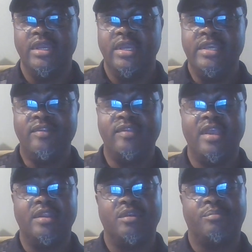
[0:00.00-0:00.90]
He
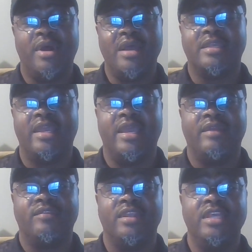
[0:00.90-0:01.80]
said in the
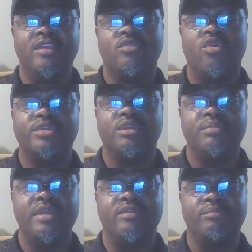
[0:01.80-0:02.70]
podcast that he's going to
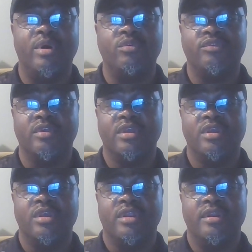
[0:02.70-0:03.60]
be the most
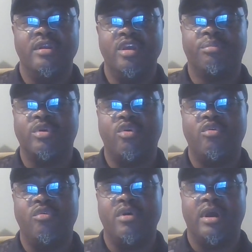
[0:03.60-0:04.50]

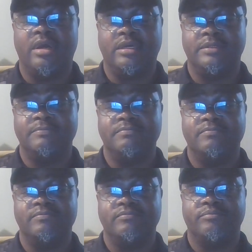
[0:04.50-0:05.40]
liberal um,
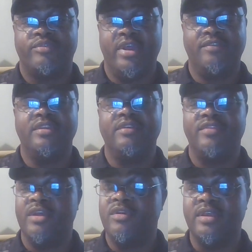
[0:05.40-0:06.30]
president
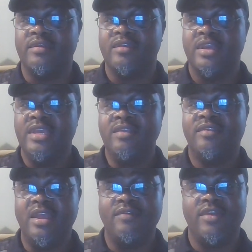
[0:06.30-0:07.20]
there is. He
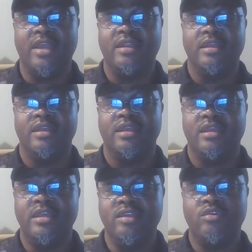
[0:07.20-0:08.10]
said that
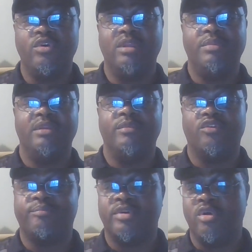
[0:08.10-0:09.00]
he's going to be the
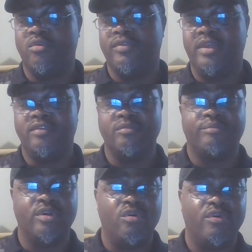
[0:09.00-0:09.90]
most pro this and
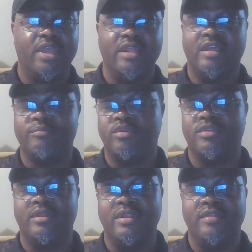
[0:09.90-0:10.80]
pro gay that and
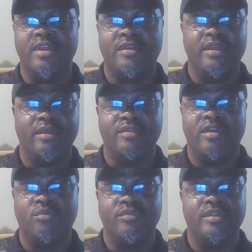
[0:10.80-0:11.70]
pro there,
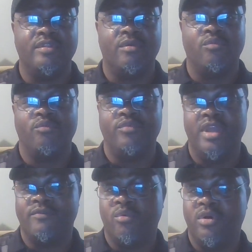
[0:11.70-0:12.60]
there, there
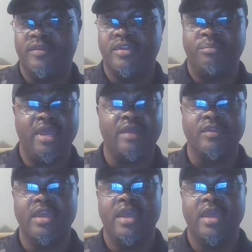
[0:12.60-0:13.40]
ever was in the past.